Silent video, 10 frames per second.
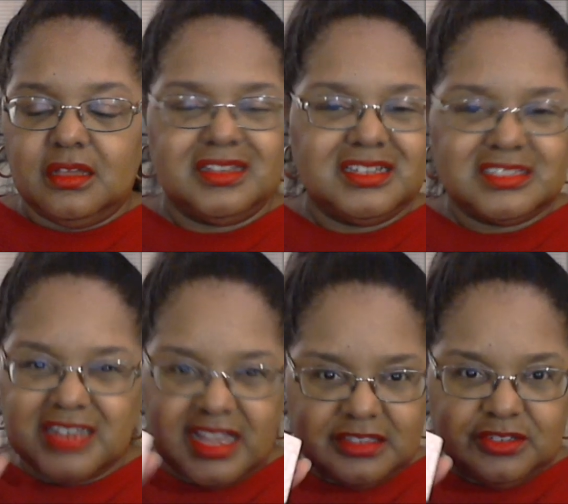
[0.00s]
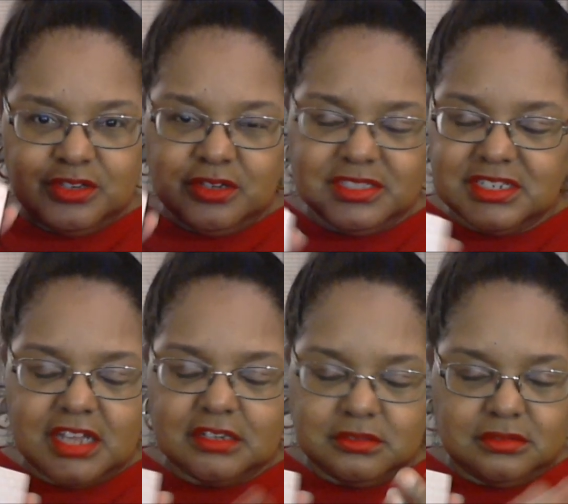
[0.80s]
It's not, you know, it's
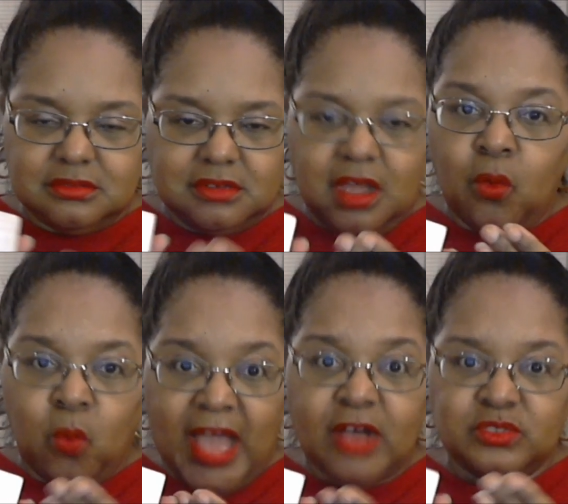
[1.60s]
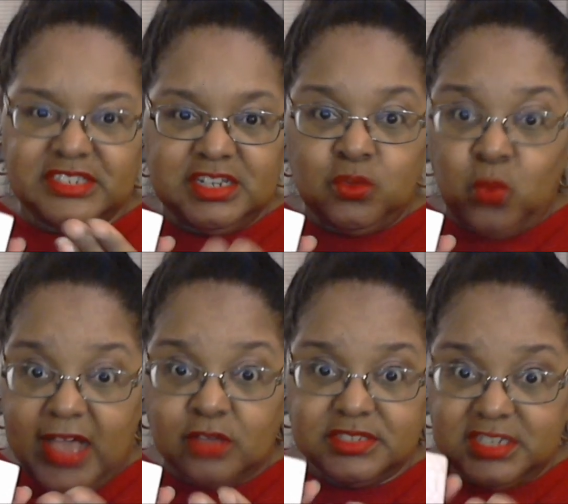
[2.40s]
not a wowsy,
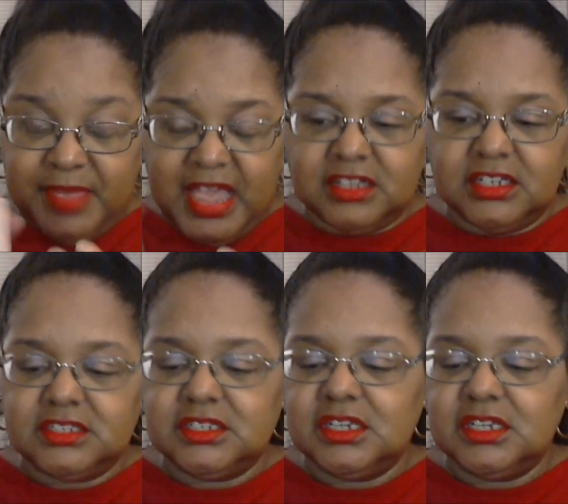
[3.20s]
wowsy palette.